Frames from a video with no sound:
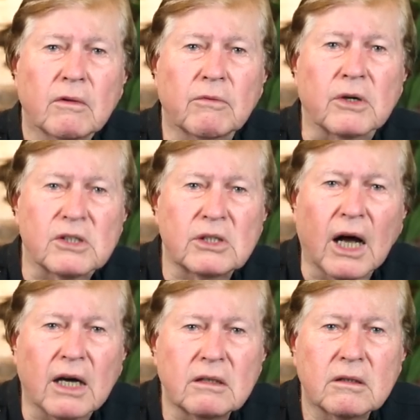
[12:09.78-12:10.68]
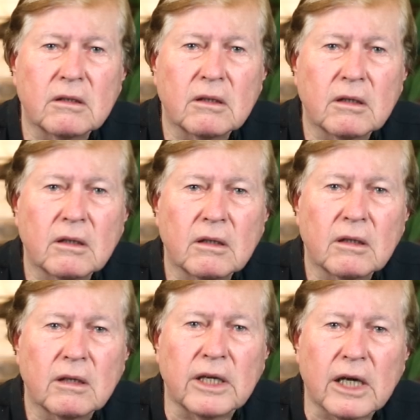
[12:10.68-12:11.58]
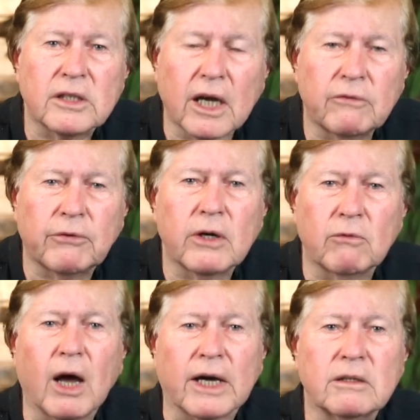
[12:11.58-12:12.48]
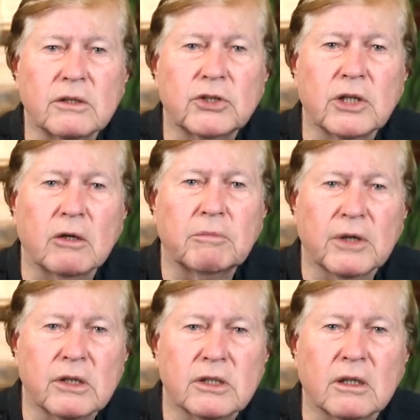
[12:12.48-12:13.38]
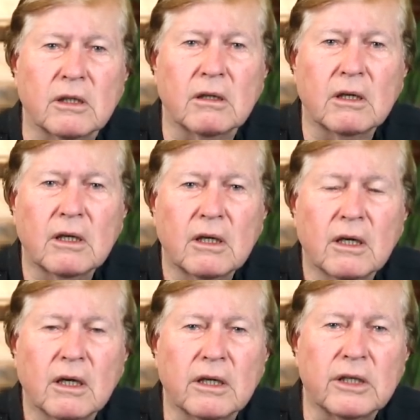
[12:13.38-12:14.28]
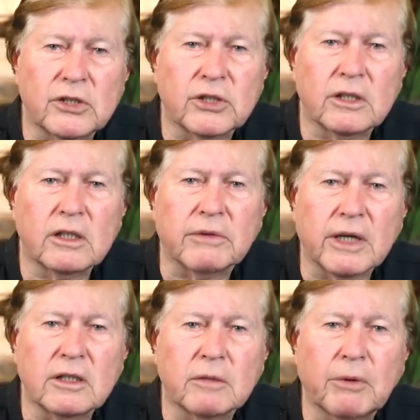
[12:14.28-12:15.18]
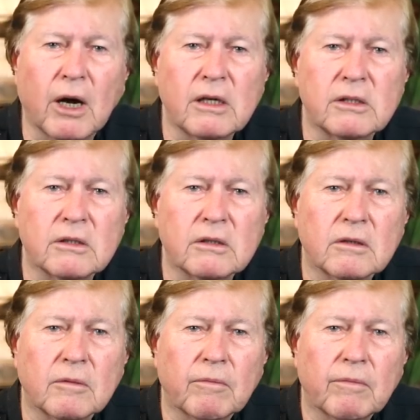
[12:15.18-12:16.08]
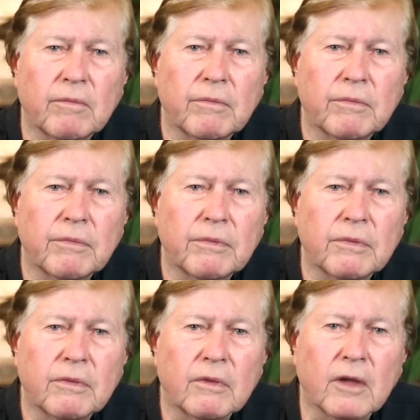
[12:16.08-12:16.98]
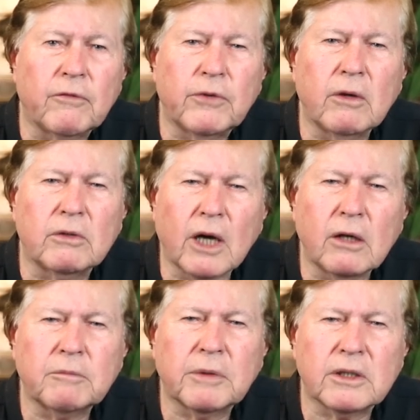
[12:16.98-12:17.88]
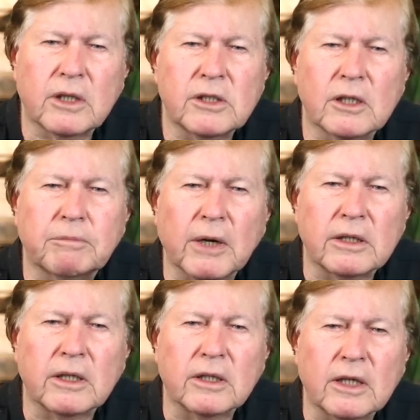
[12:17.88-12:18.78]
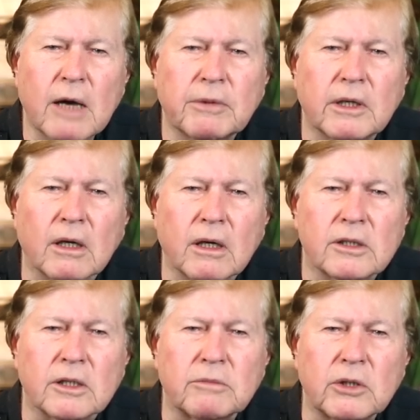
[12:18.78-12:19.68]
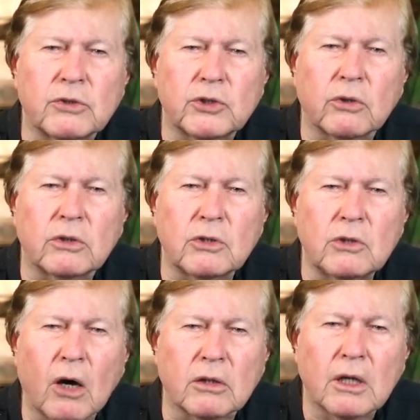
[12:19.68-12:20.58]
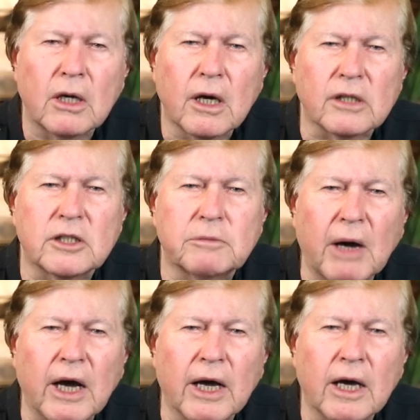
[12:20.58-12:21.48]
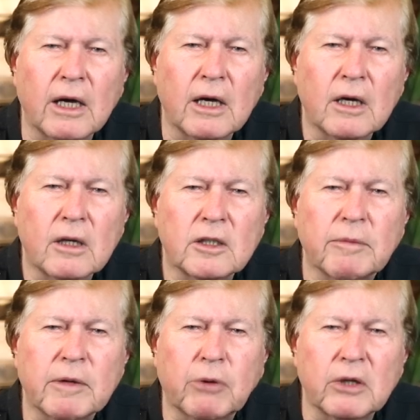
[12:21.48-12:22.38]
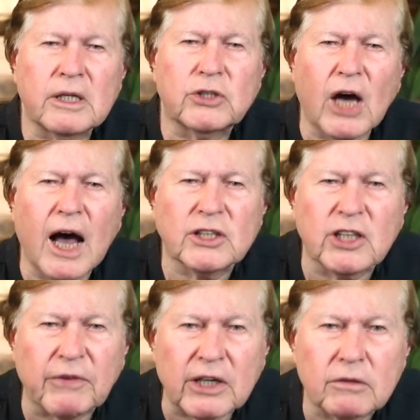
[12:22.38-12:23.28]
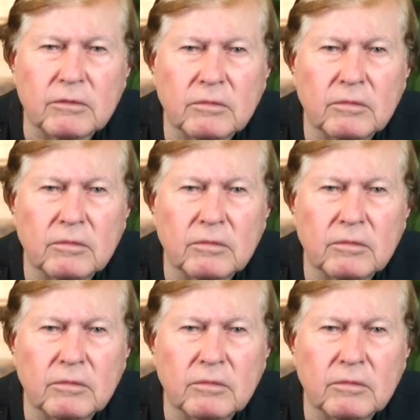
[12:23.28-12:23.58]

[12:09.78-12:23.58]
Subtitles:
For a start, he has every right to show personal initiative and enterprise. If you don't participate in capitalism, you should not aspire to be put in charge of it.